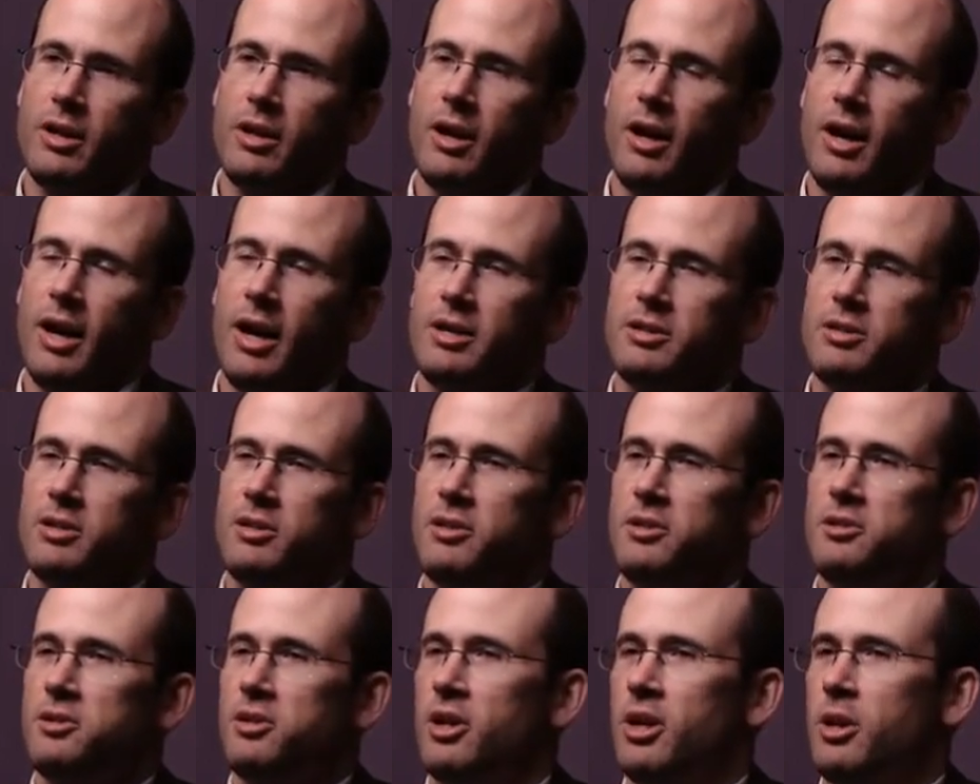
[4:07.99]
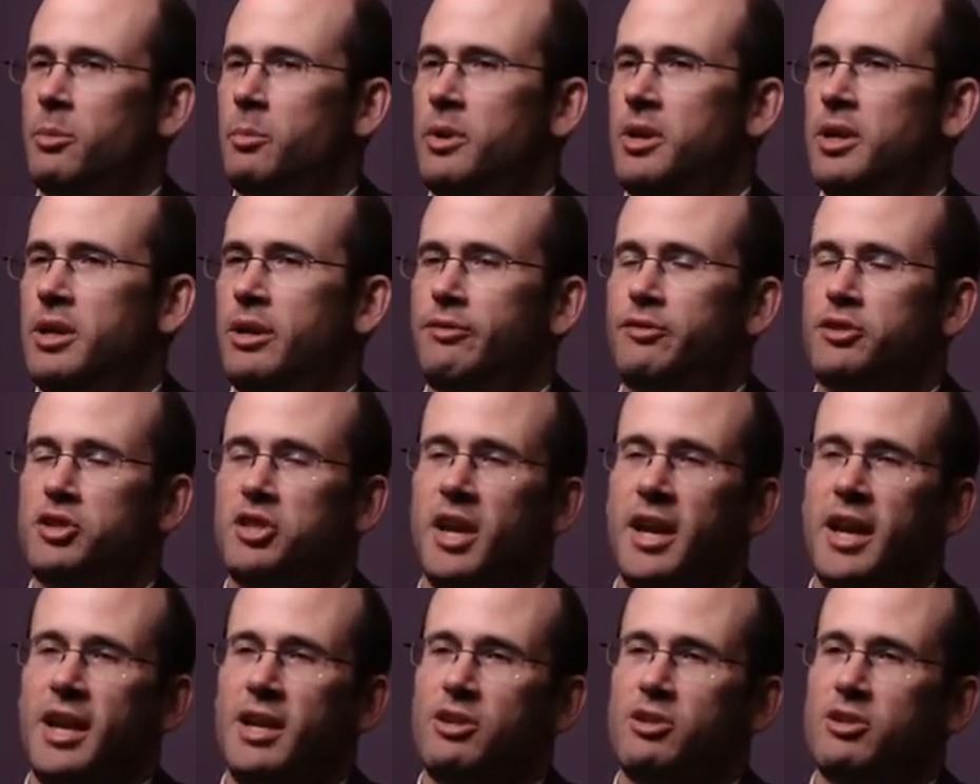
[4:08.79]
to determine if
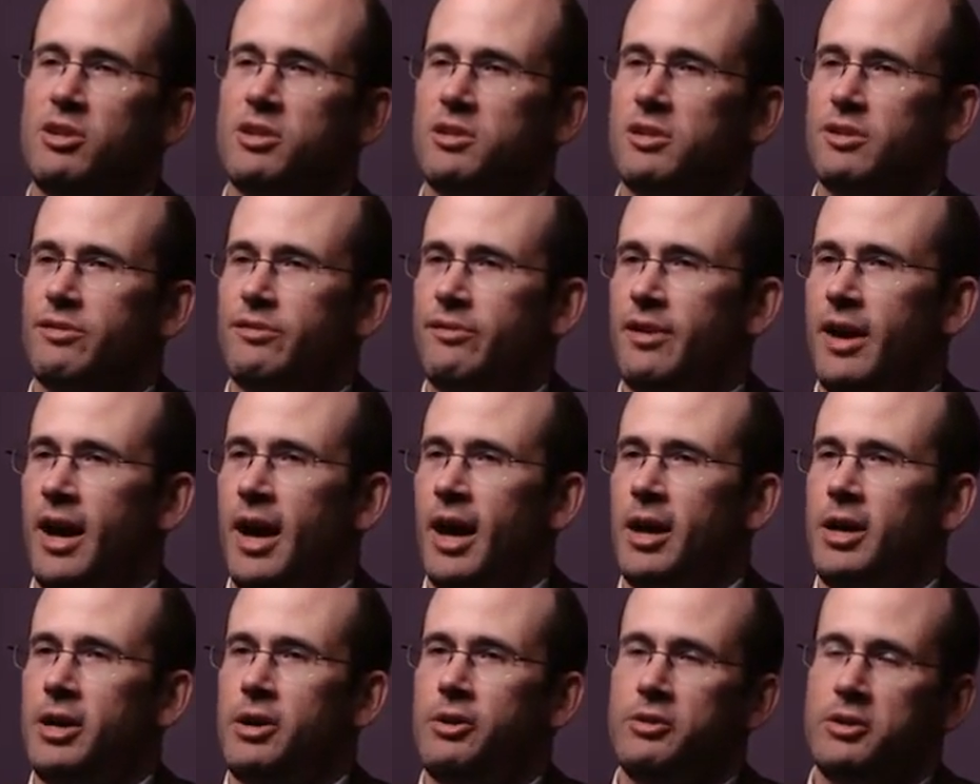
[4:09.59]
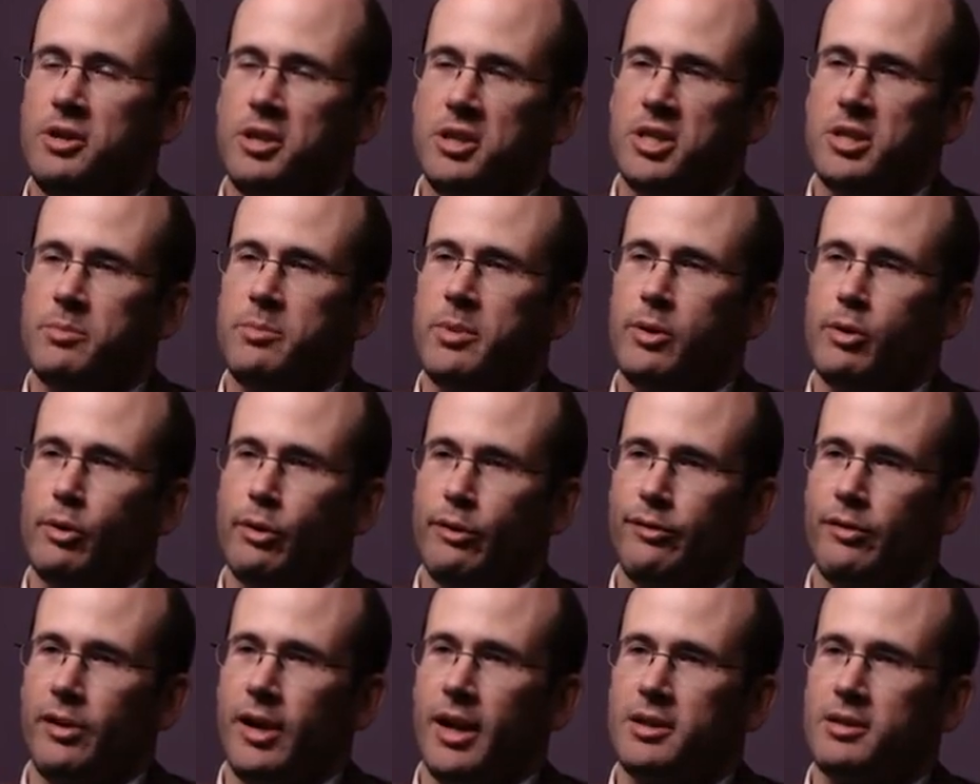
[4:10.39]
changes in value need to be
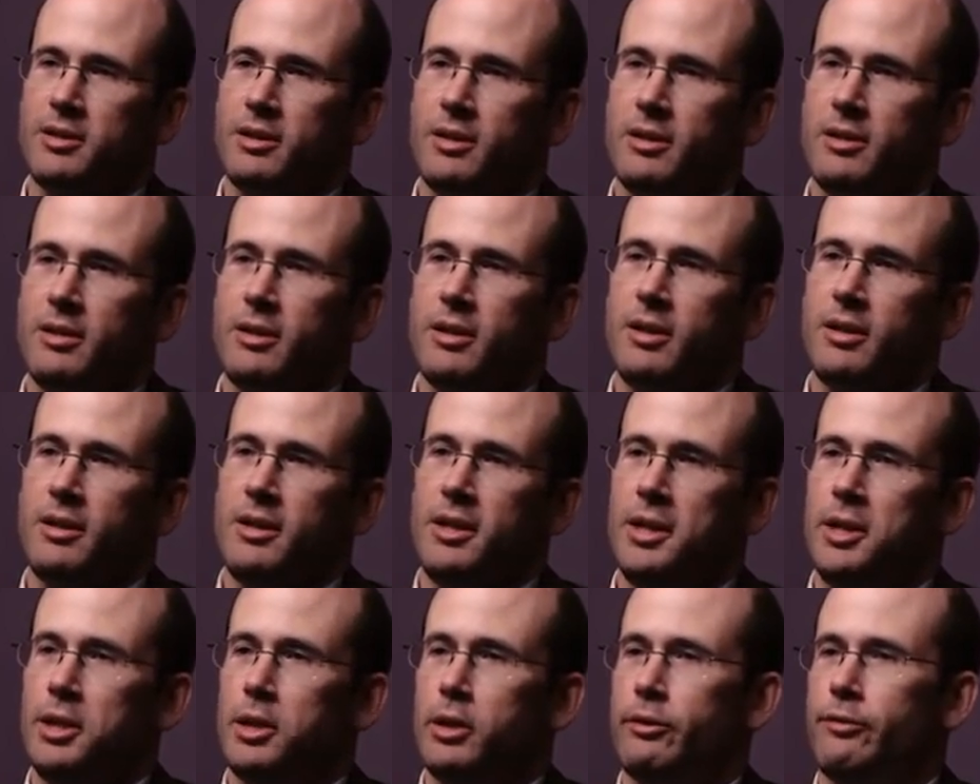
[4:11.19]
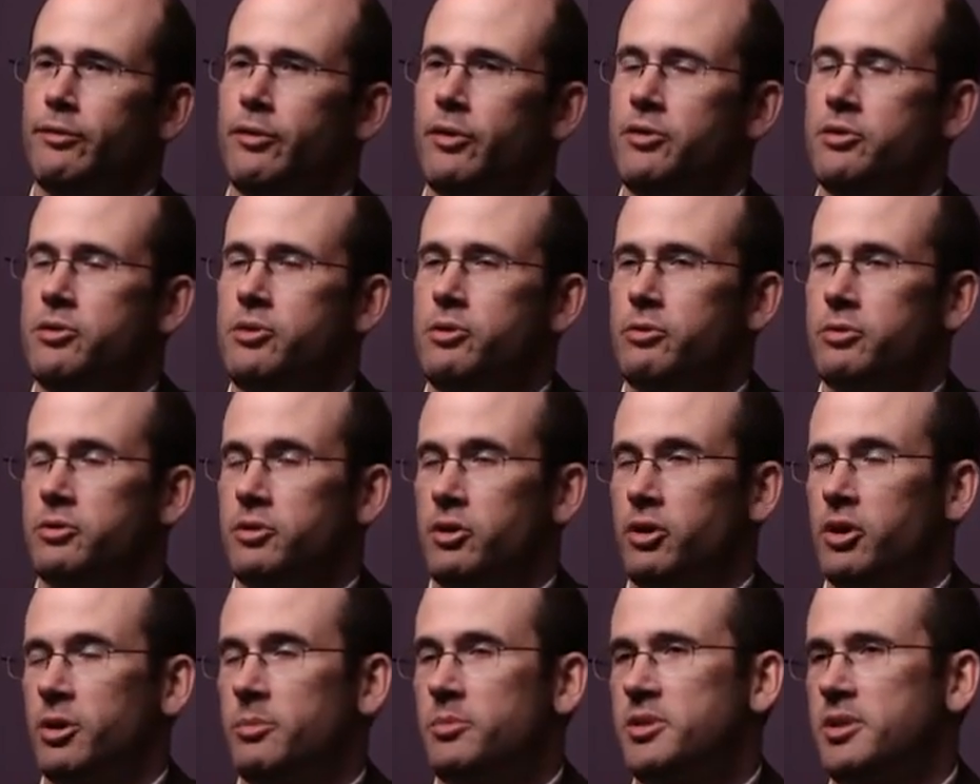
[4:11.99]
reflected either for new
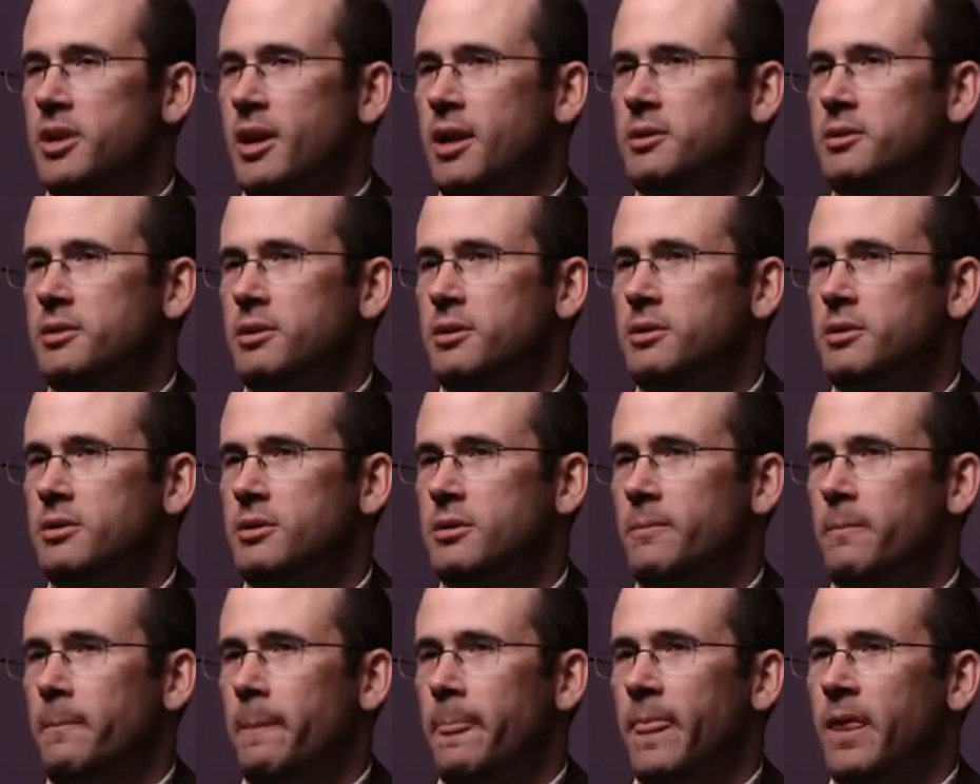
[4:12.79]
circumstances.